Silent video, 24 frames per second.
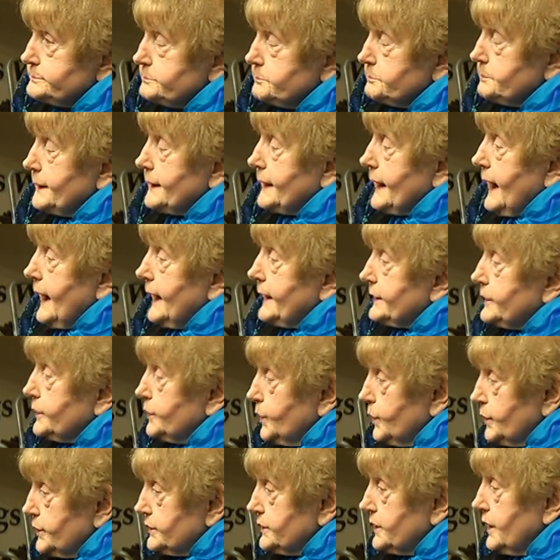but I
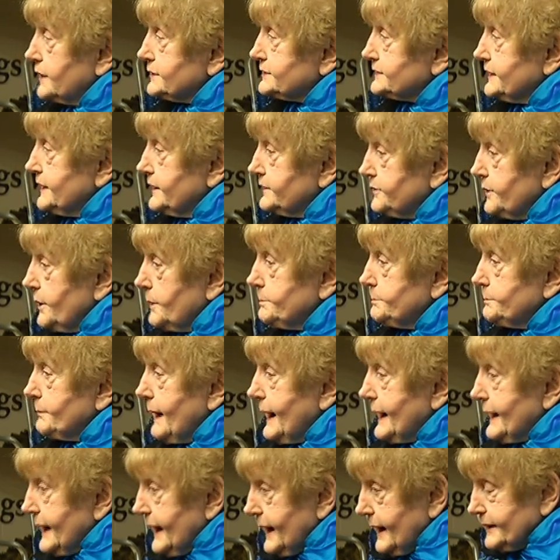could not give up
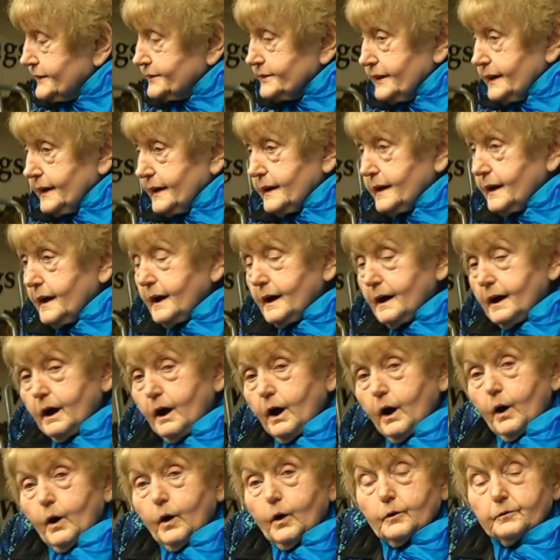my idea
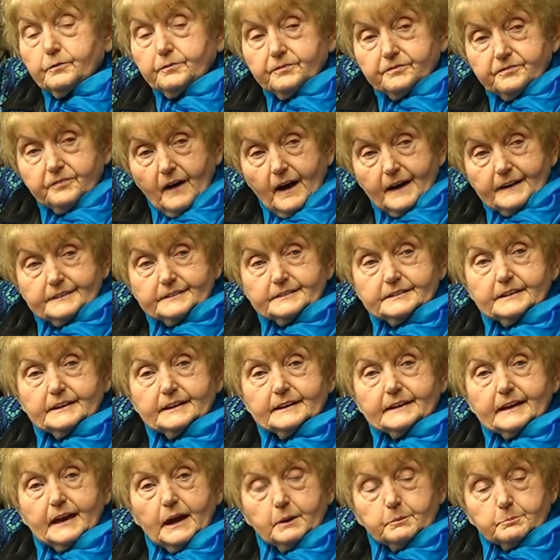of
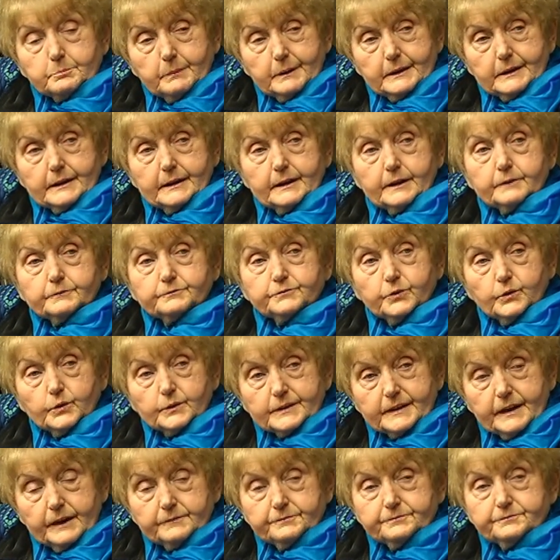finding a
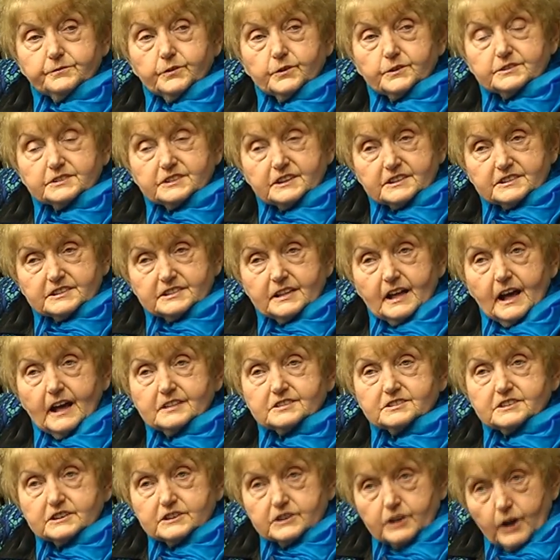meaningful gift for this
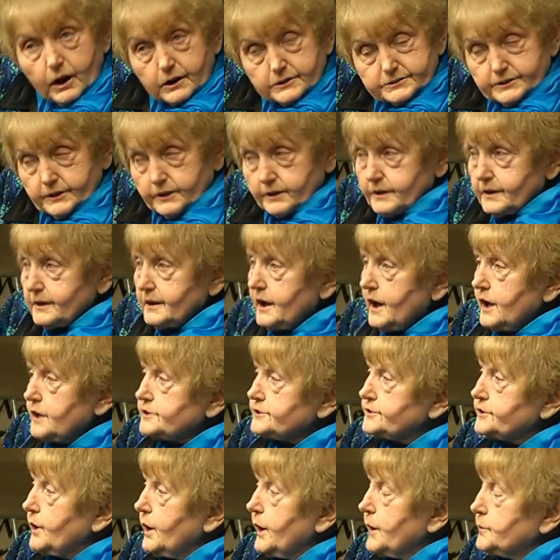Nazi doctor.
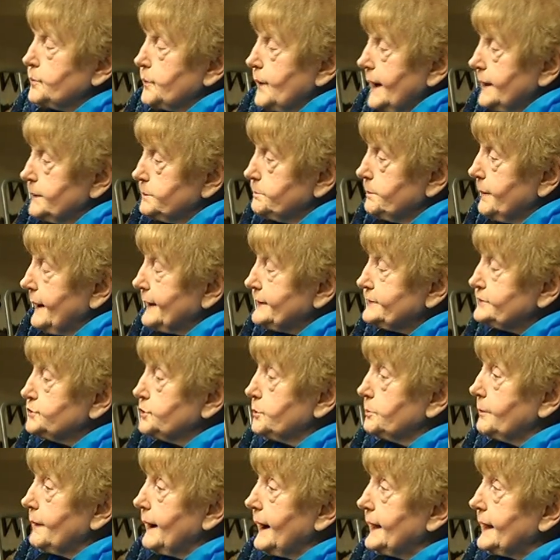So I went back
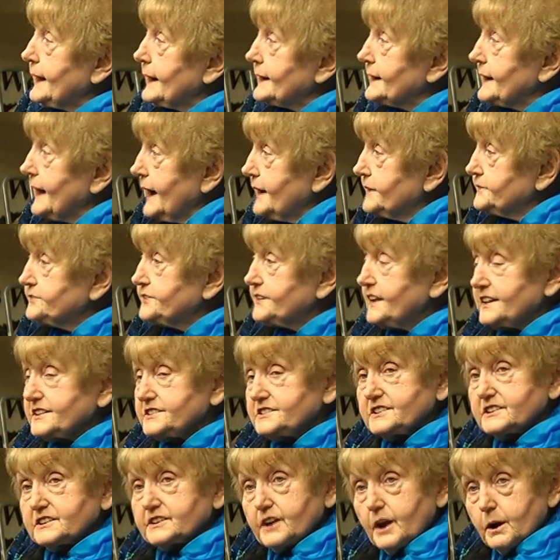to my life
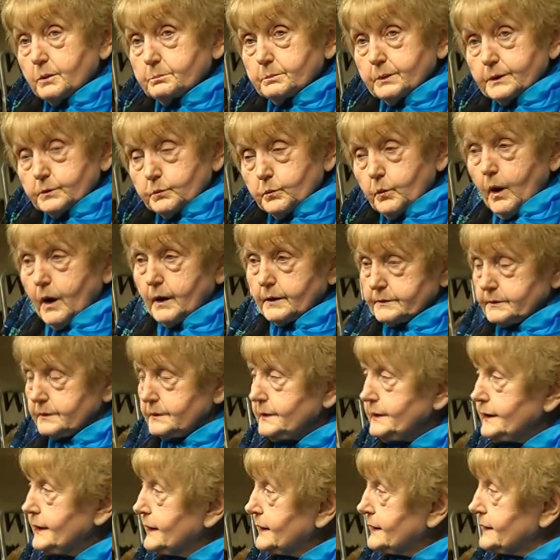lesson number 1.
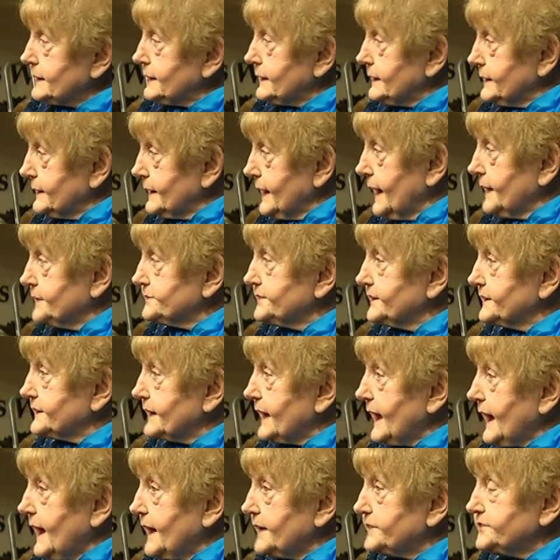
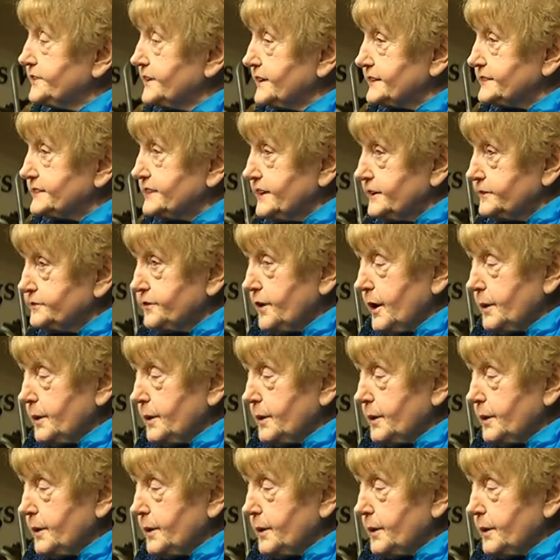Never ever give